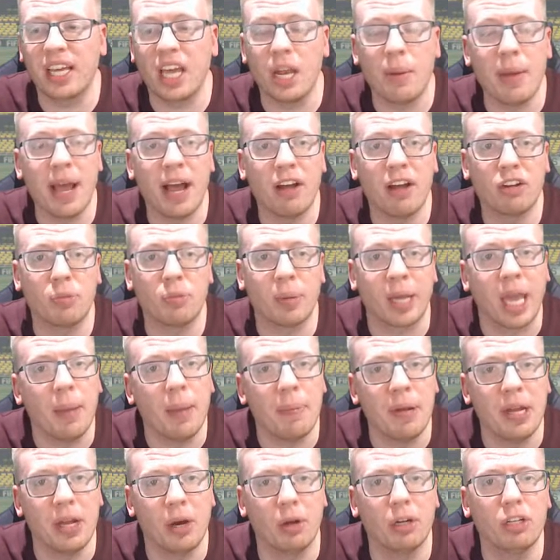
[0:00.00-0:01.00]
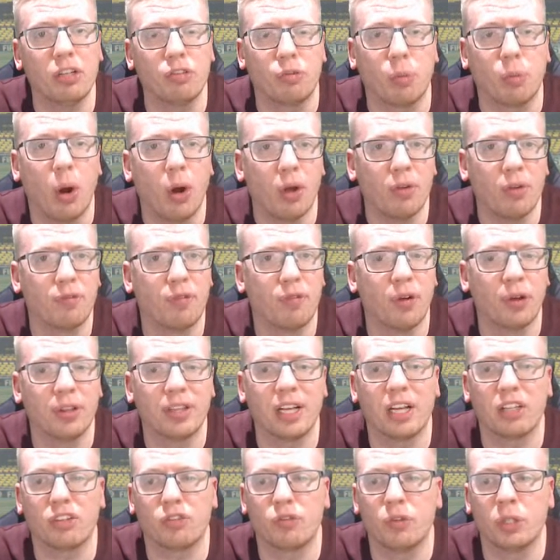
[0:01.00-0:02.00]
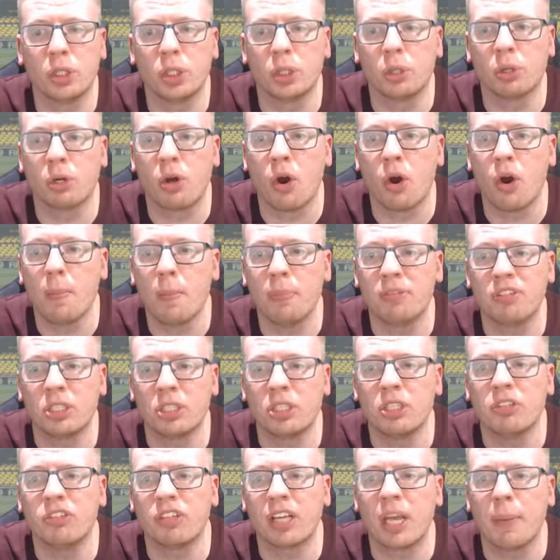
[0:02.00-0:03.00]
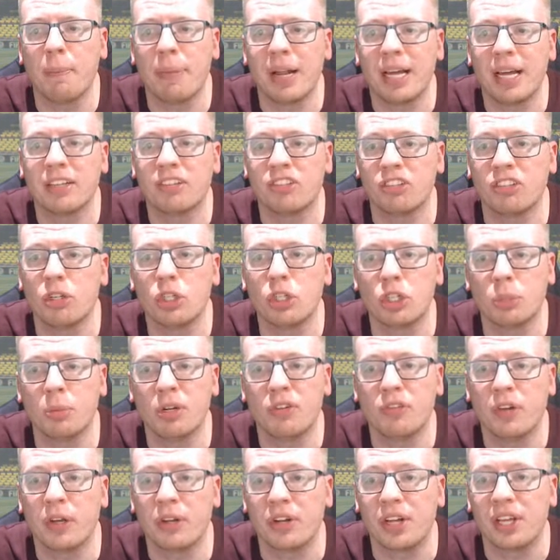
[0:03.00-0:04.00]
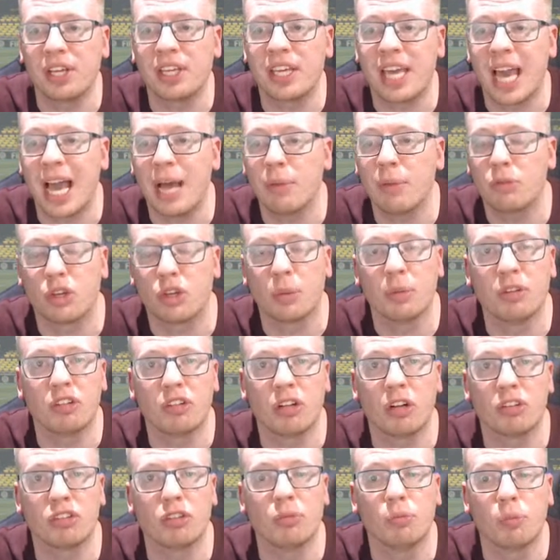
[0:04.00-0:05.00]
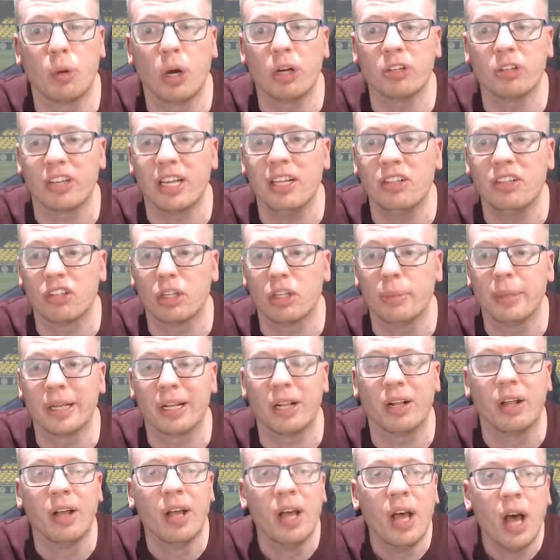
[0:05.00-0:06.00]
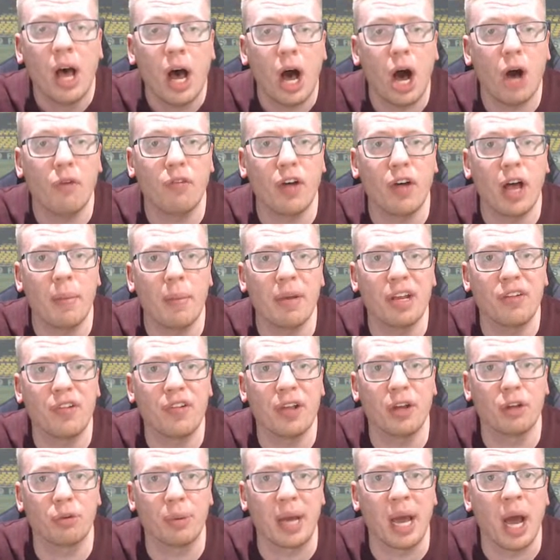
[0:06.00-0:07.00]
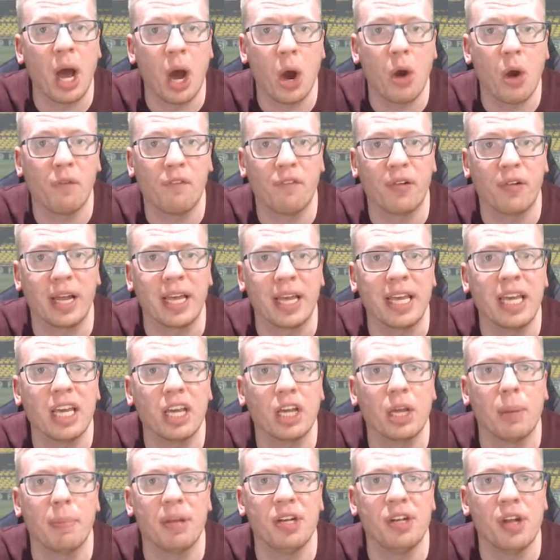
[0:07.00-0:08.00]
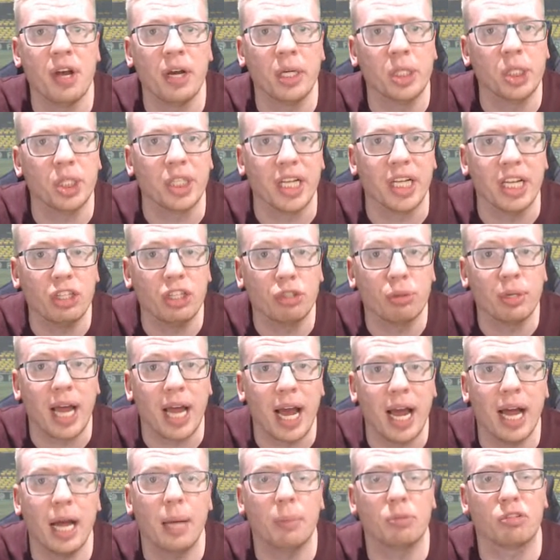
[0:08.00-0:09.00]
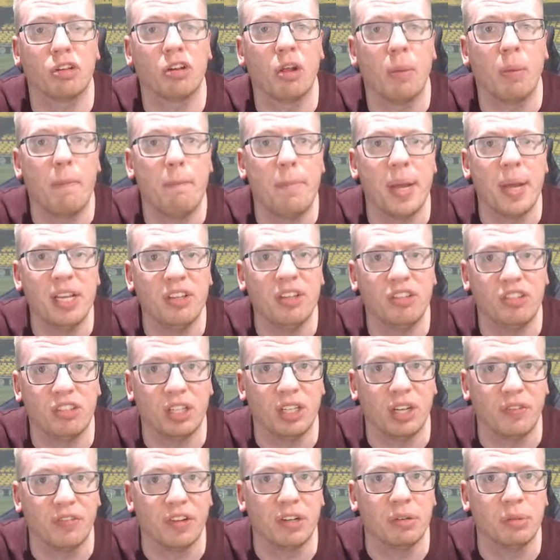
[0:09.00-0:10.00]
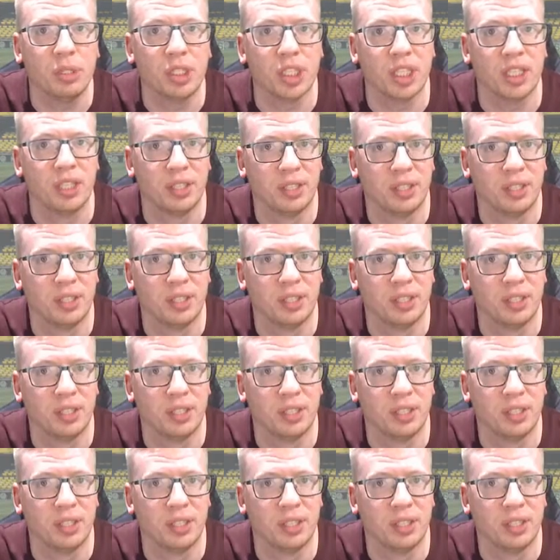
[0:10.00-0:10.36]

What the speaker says: going to have to be keeping it on his right foot, that's for sure. Current positions he can play is central midfield and cam, so he'll be slotting right into the middle of our midfield, where hopefully he can be nurtured into an absolute beast in the future.